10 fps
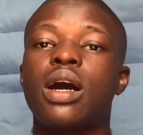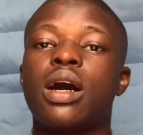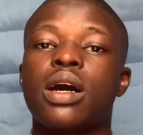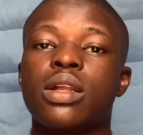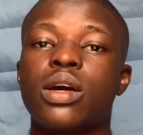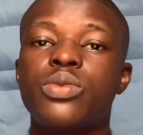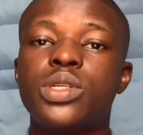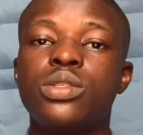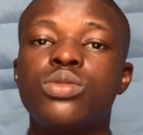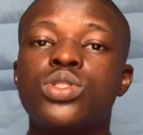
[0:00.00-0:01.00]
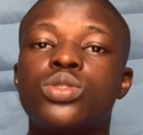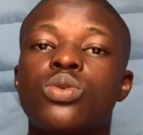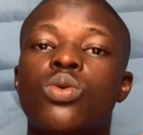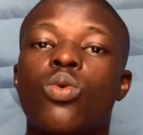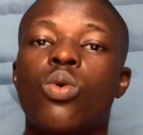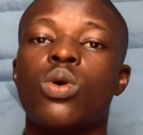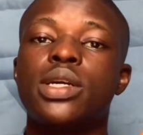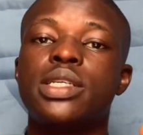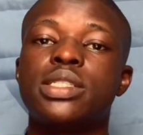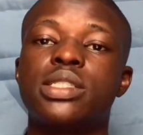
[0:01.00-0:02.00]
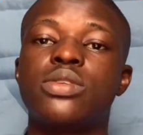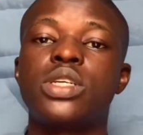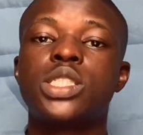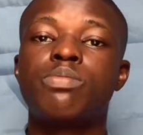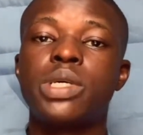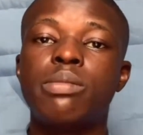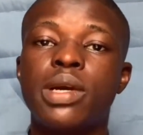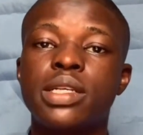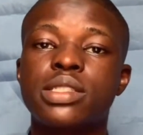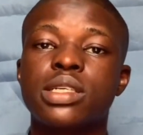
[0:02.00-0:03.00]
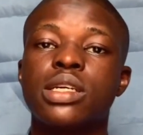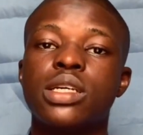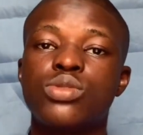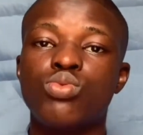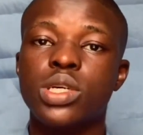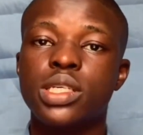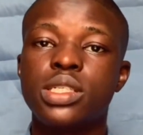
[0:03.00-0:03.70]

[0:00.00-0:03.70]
allowing you to integrate payment gateway,